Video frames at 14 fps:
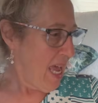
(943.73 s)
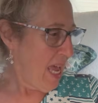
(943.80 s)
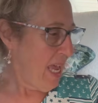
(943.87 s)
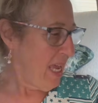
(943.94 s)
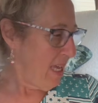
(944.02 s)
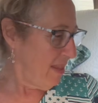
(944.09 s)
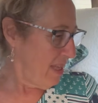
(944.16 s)

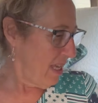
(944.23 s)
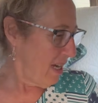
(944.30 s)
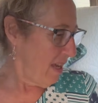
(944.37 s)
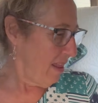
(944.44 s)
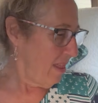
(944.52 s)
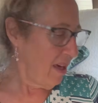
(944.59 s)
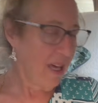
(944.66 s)
And then
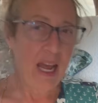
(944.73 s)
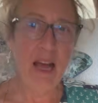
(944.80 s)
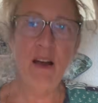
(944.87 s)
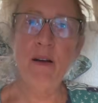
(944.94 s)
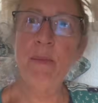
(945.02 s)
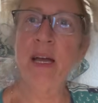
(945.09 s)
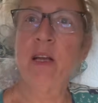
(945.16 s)
I thought,
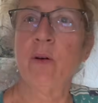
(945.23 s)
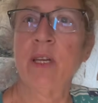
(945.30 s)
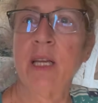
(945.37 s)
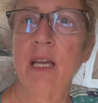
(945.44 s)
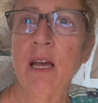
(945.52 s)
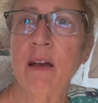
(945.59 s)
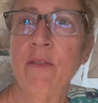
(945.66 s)
how am I going
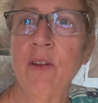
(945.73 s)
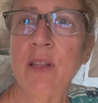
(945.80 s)
to cover